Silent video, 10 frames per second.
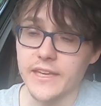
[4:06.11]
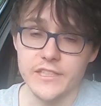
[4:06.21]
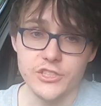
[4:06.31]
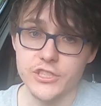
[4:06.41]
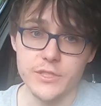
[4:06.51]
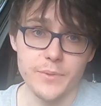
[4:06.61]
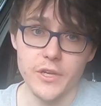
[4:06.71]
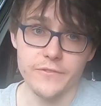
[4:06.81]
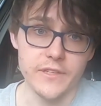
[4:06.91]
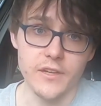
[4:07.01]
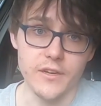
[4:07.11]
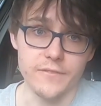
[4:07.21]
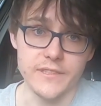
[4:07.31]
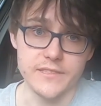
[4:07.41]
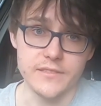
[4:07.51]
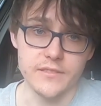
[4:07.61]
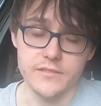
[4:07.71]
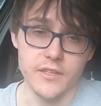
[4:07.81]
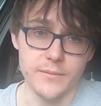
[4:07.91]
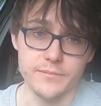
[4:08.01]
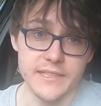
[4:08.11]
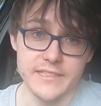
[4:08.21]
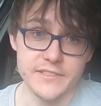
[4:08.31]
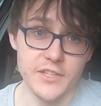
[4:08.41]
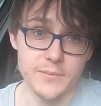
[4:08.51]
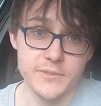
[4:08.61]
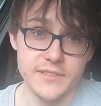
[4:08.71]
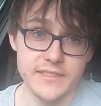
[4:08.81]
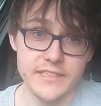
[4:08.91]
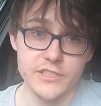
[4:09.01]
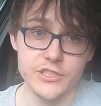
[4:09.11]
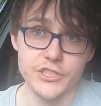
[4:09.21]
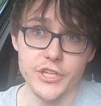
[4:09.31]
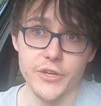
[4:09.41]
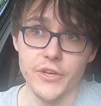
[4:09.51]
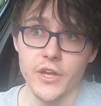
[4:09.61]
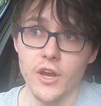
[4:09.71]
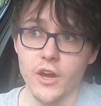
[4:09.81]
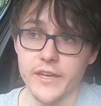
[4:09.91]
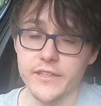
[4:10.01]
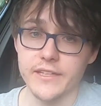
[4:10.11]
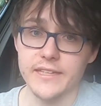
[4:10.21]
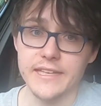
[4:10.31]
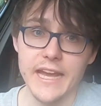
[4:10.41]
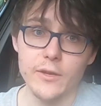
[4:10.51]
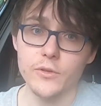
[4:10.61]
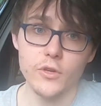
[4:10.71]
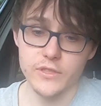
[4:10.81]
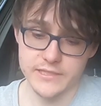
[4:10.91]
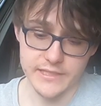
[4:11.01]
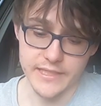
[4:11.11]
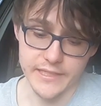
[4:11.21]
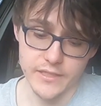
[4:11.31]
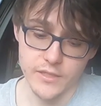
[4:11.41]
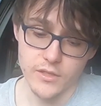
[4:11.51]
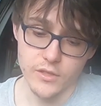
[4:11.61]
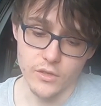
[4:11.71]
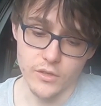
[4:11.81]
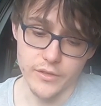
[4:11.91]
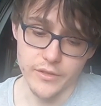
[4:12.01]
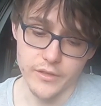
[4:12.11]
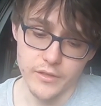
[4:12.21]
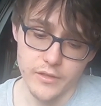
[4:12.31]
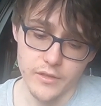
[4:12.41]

it's just the perfect car for these types of conditions. You know, I can count honestly on